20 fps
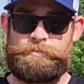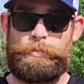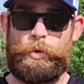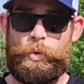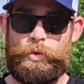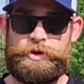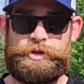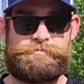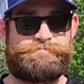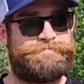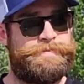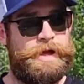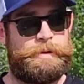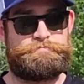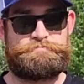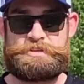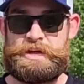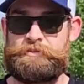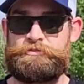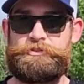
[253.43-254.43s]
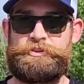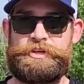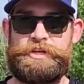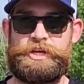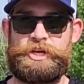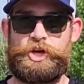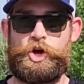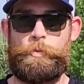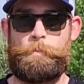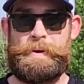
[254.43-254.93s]
Bohrium, I'm definitely
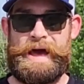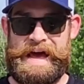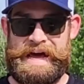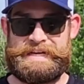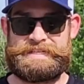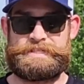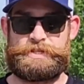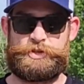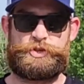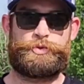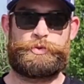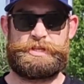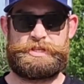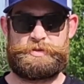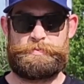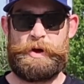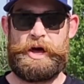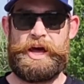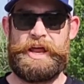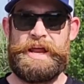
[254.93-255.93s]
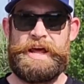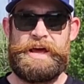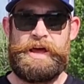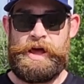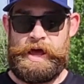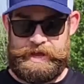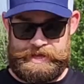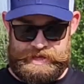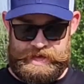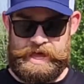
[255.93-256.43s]
gonna go past the sweet spot.
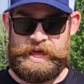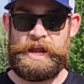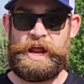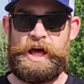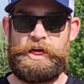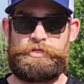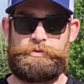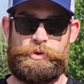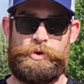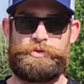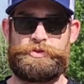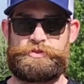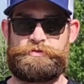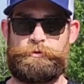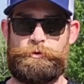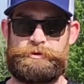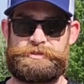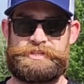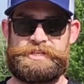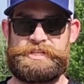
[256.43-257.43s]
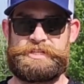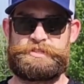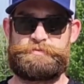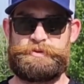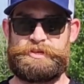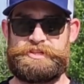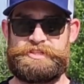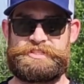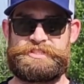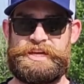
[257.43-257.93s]
I cannot throw this 14
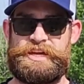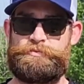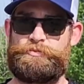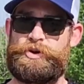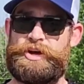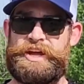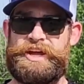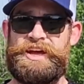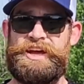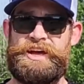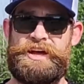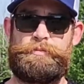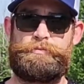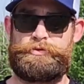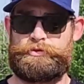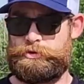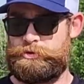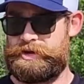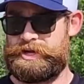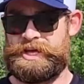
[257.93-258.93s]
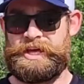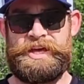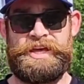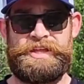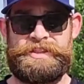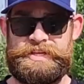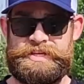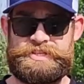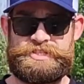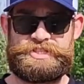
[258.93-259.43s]
speed the same way I'm throwing
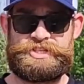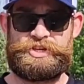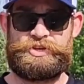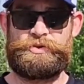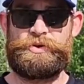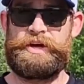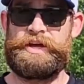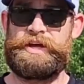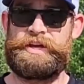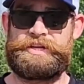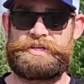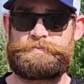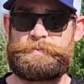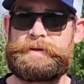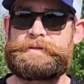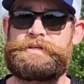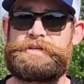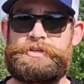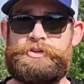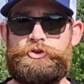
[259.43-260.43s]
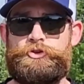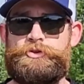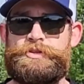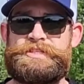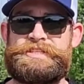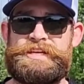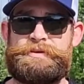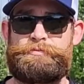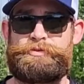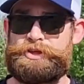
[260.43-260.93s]
these two and expected to do the
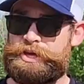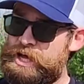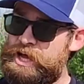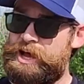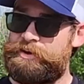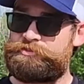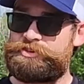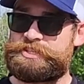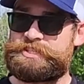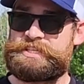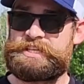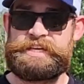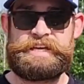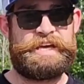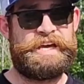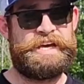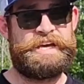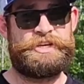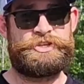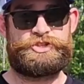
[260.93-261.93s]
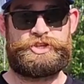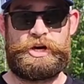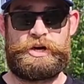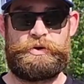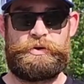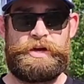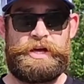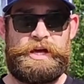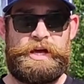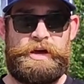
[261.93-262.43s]
same thing, obviously.
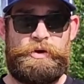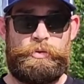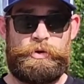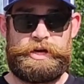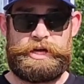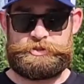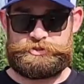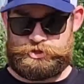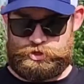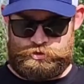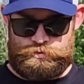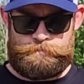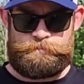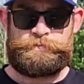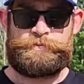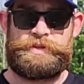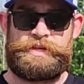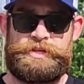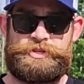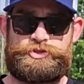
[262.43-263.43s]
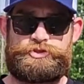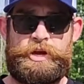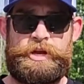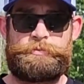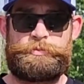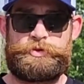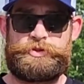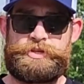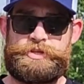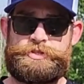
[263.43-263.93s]
So what I'll do is try to
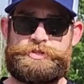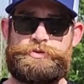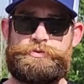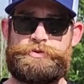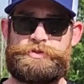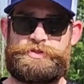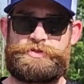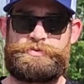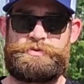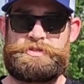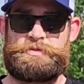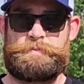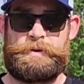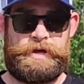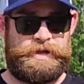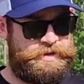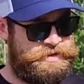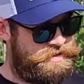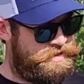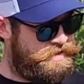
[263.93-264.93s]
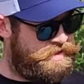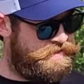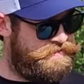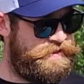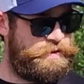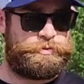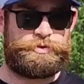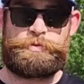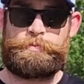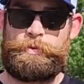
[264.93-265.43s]
put these two in the sweet spot, and
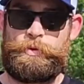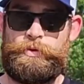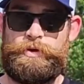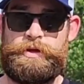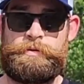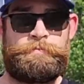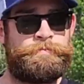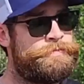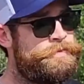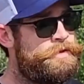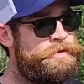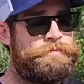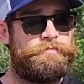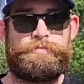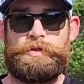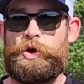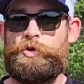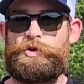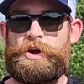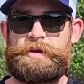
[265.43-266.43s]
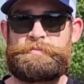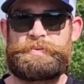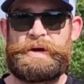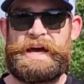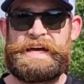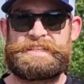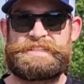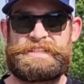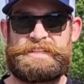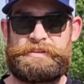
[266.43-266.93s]
then with the Bohrium, blow right
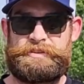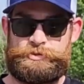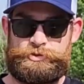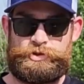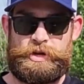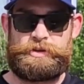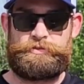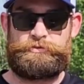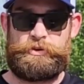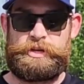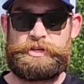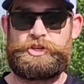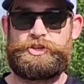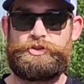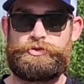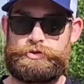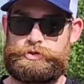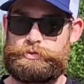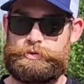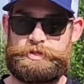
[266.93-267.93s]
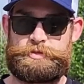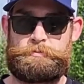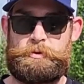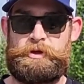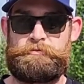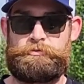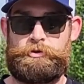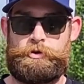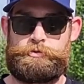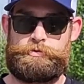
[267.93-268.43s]
past it and try to find a new sweet
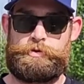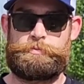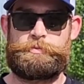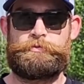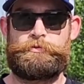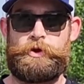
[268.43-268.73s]
spot farther up the